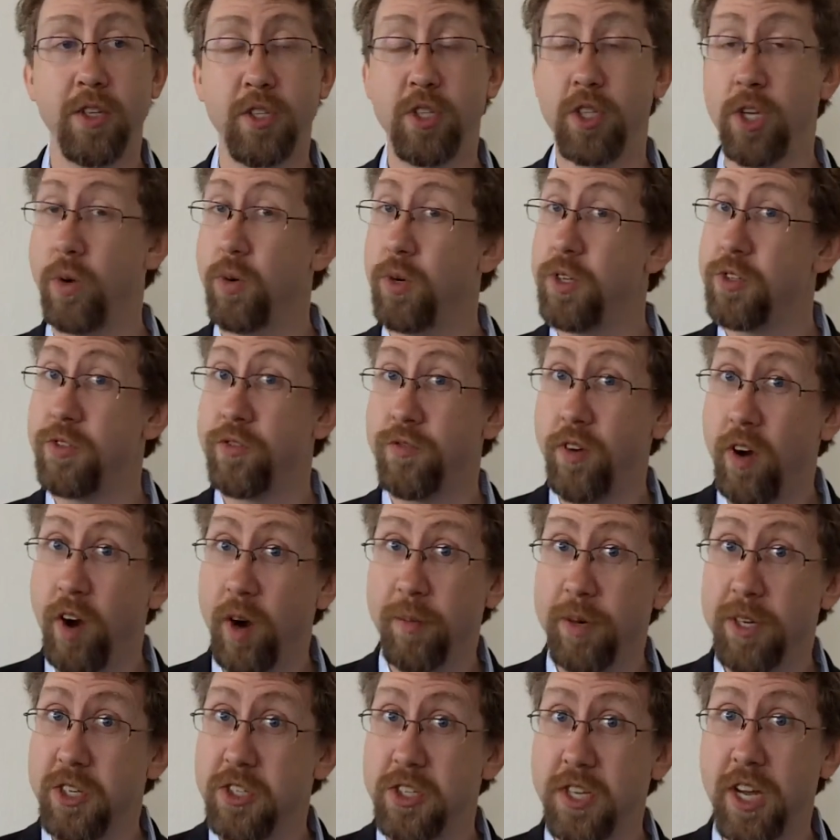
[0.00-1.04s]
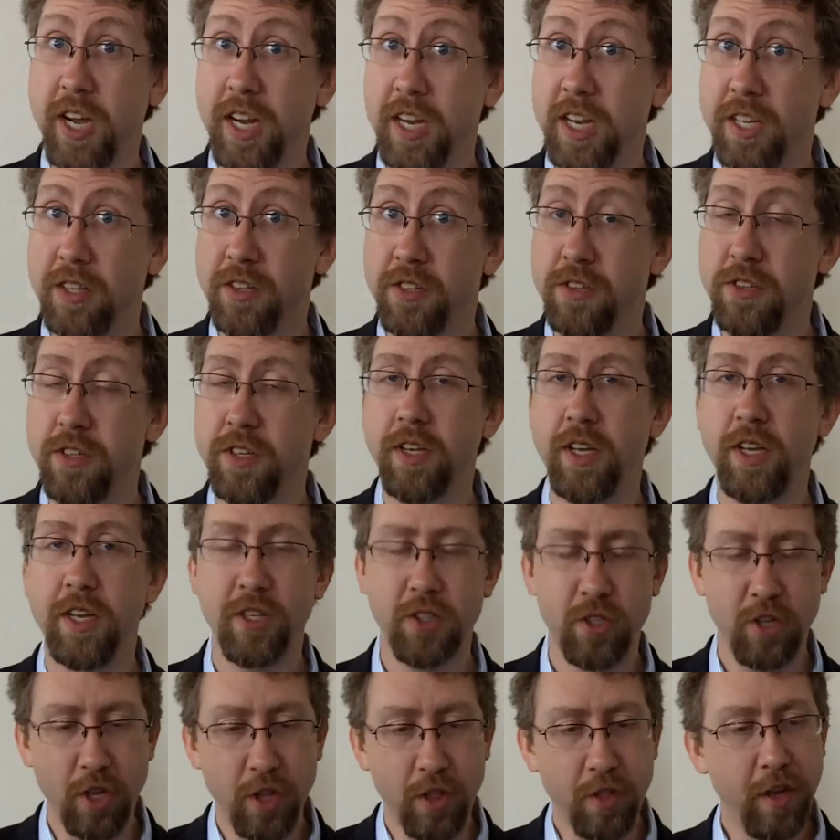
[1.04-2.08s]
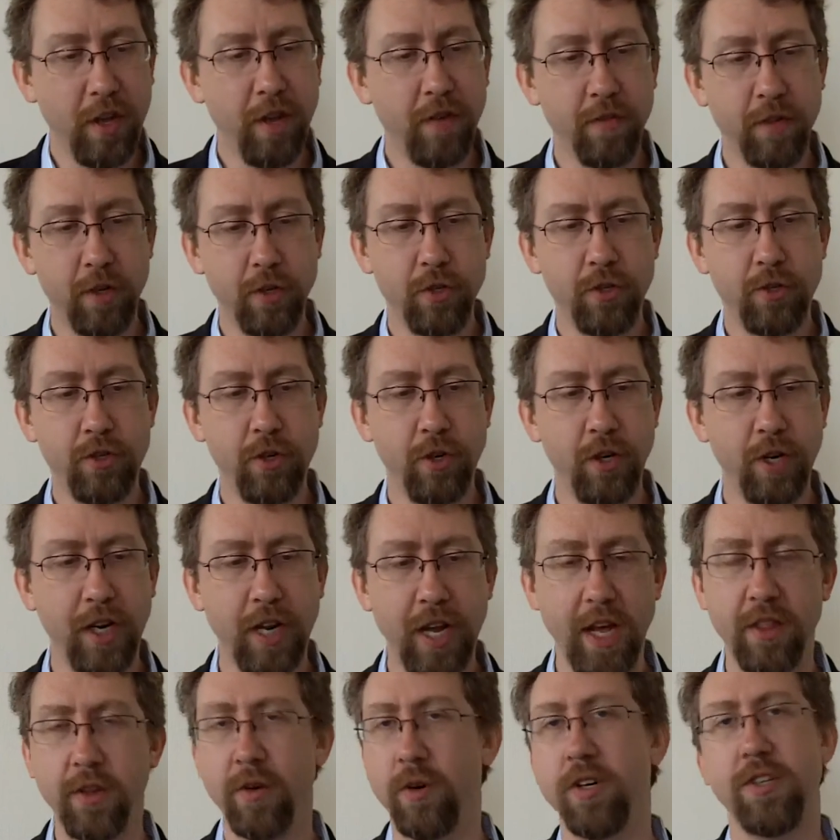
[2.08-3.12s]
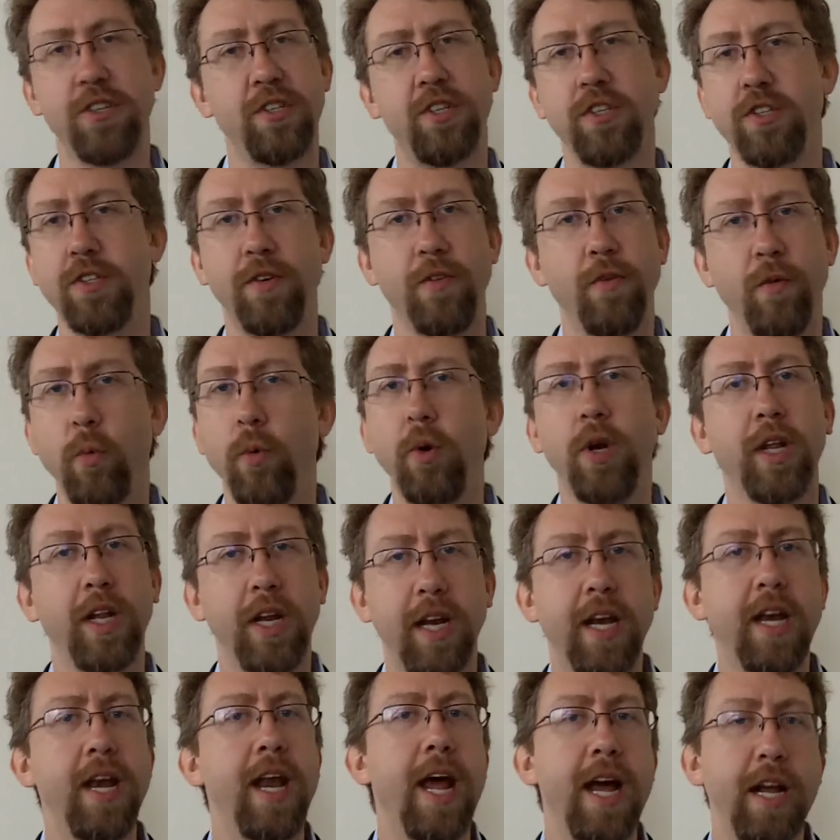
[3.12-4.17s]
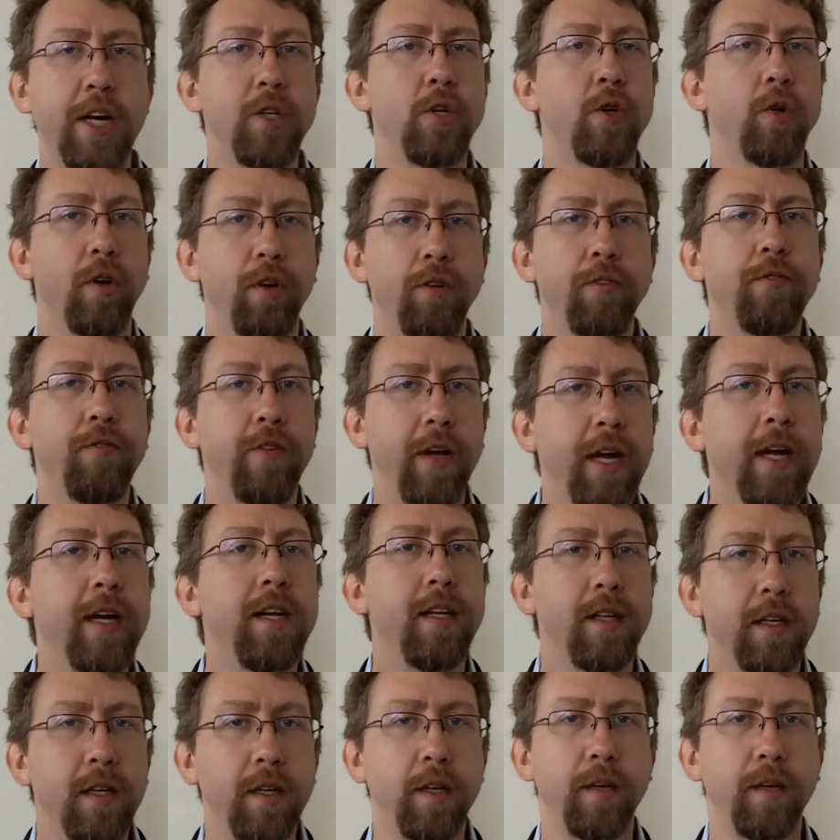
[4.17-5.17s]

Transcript: So is pharma science. So you think of those two together, it's just a really natural fit.